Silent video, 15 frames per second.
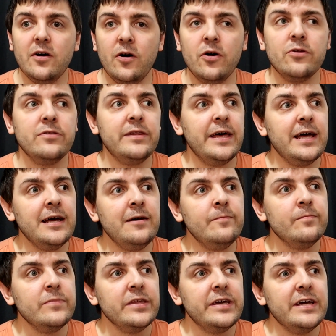on there.
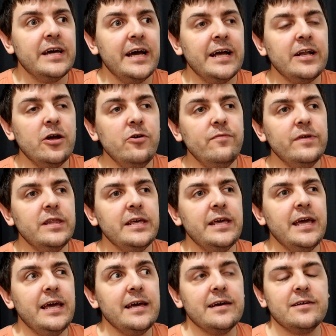And over the
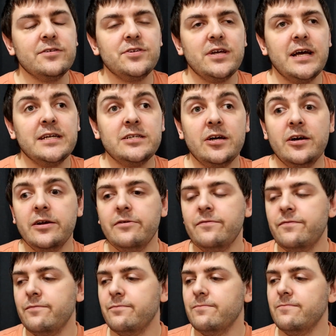years, as
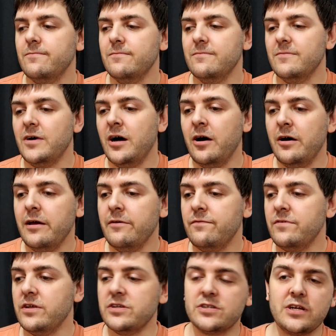I've
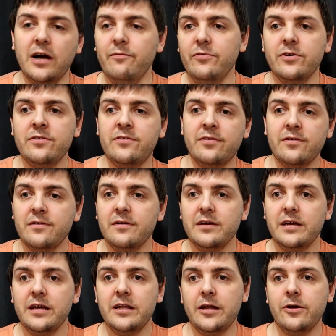discovered,
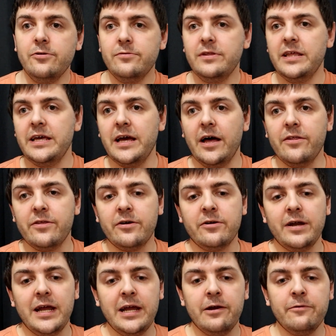the
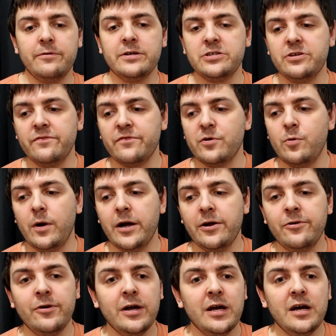other eras of
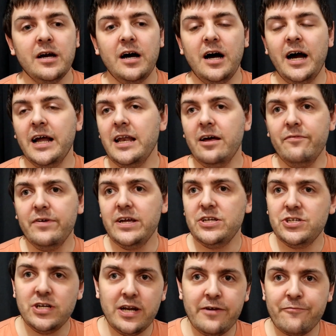Quo, I love
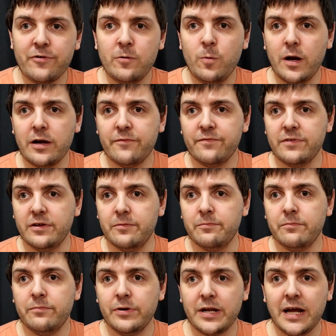each and every one of
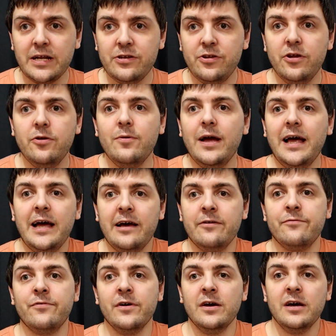them, but I do
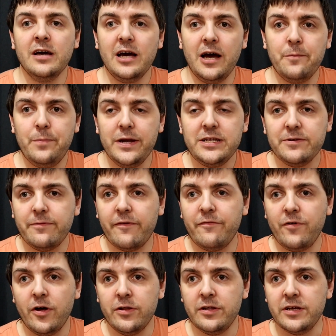have a bit of a
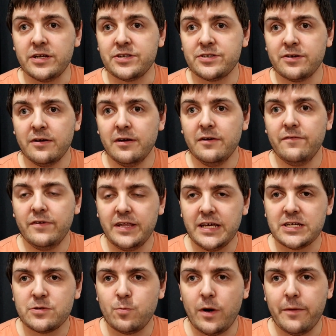fondness for
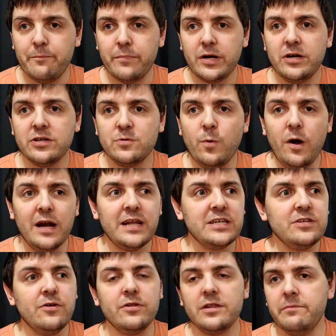this one, because while
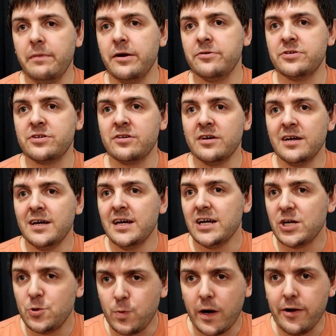it's not the most
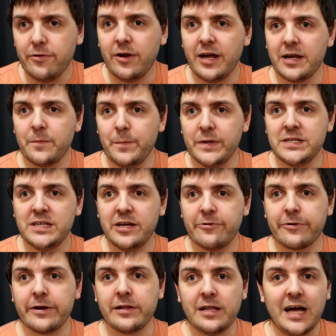Quo-like
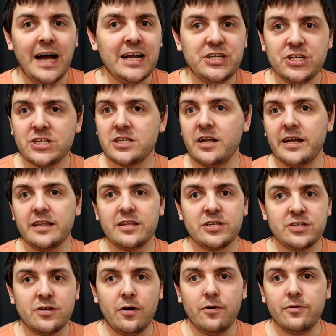material, I just like the
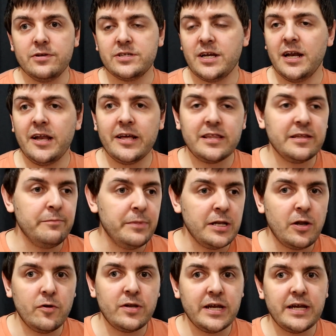songs. I like the
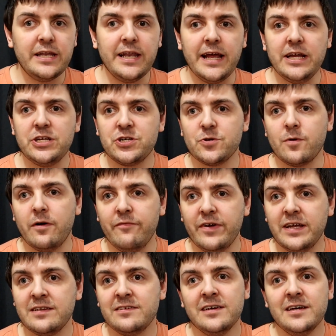melodic nature of
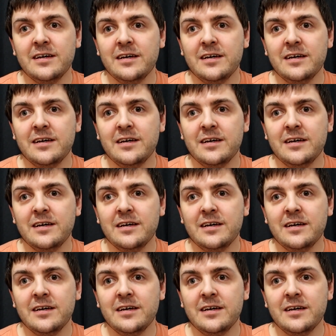it.